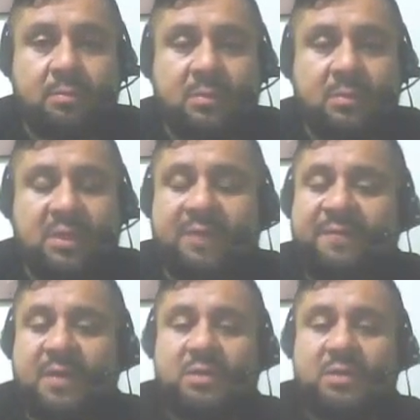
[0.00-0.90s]
The
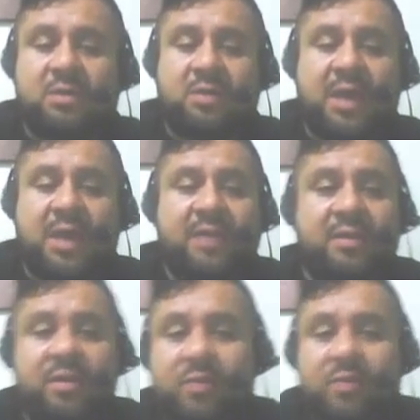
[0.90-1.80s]
function and the
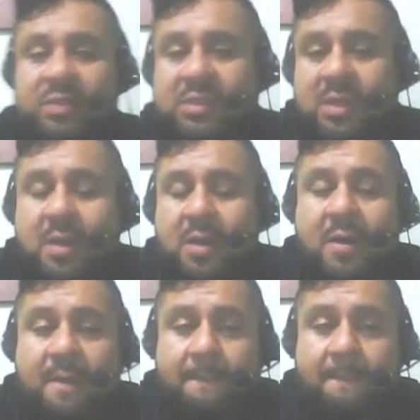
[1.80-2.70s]
uses.
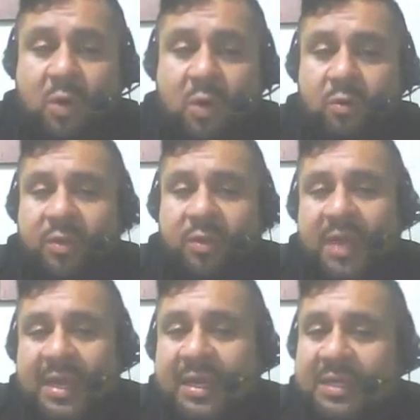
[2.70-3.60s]
Both
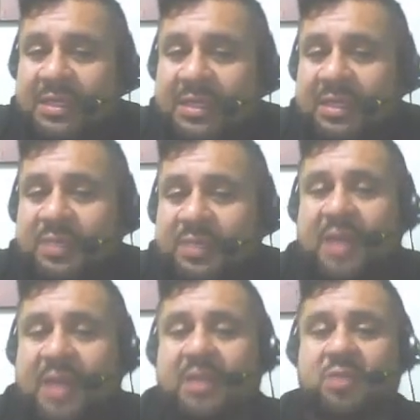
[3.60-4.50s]
English and
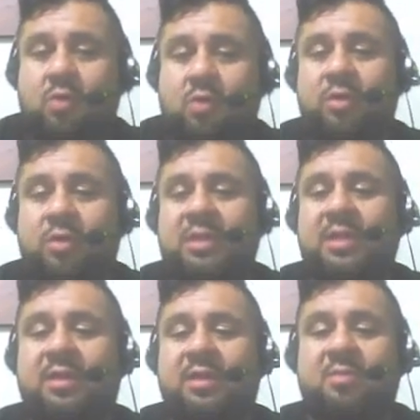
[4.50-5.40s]
Spanish ordinal
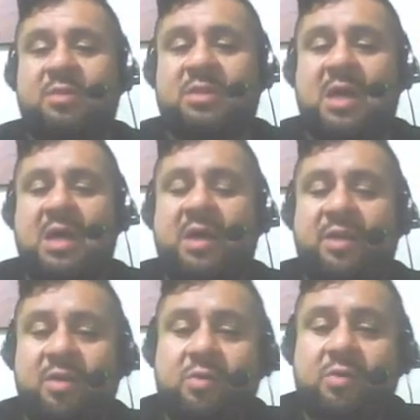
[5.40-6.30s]
numbers are
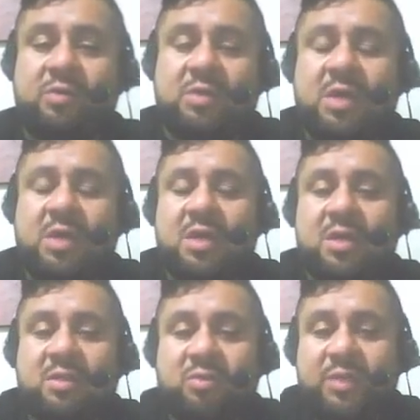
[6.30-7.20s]
used
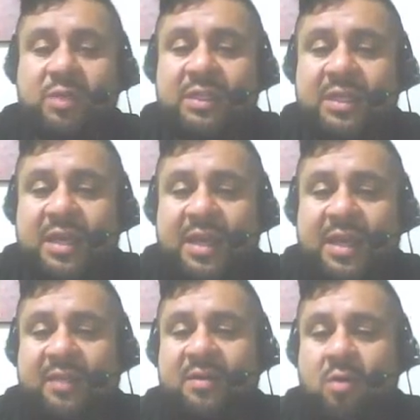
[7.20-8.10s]
to
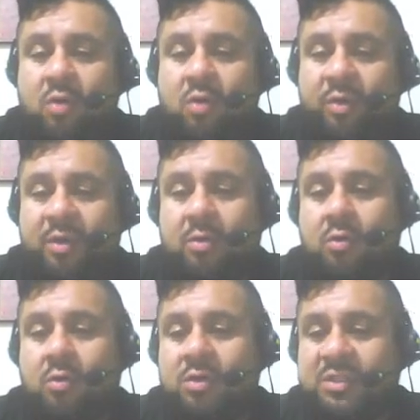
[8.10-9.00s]
indicate the order
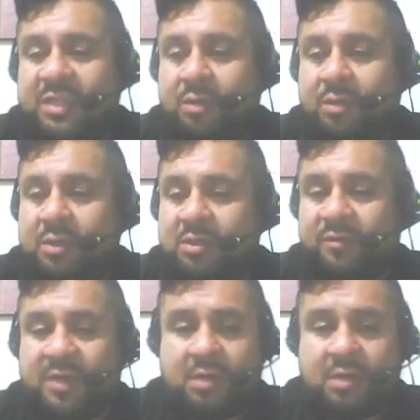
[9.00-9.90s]
or sequence of
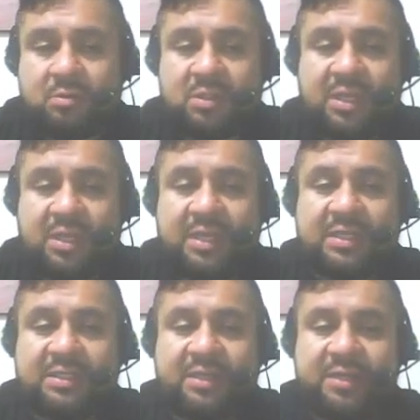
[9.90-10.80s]
nouns in a
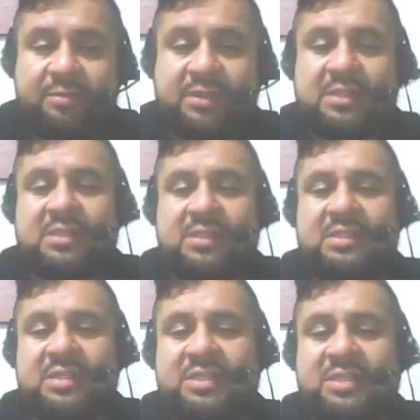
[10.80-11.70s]
series,
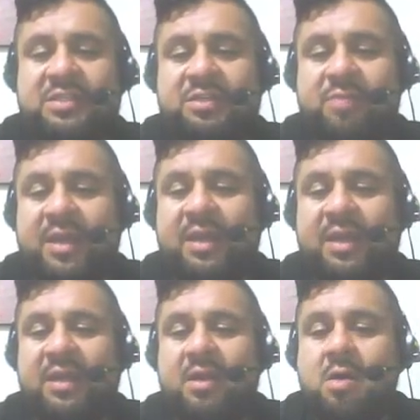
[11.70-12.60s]
such as a
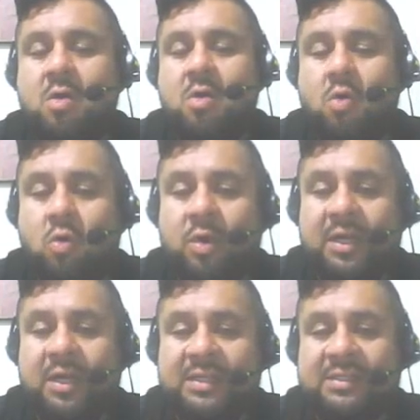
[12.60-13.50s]
ranking or
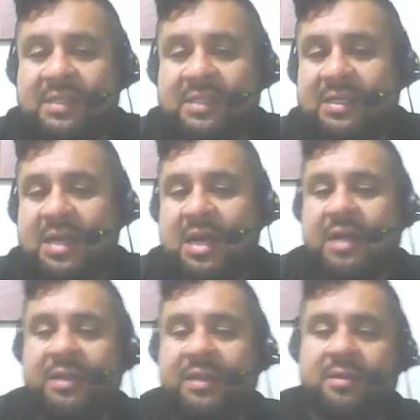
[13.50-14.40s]
listing
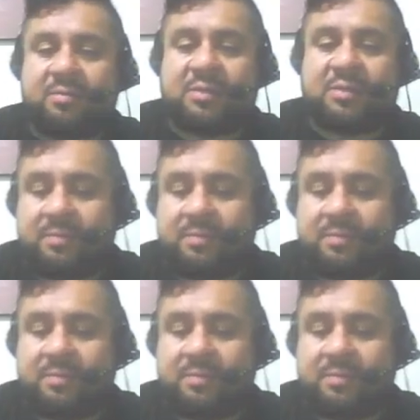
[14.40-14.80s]
items.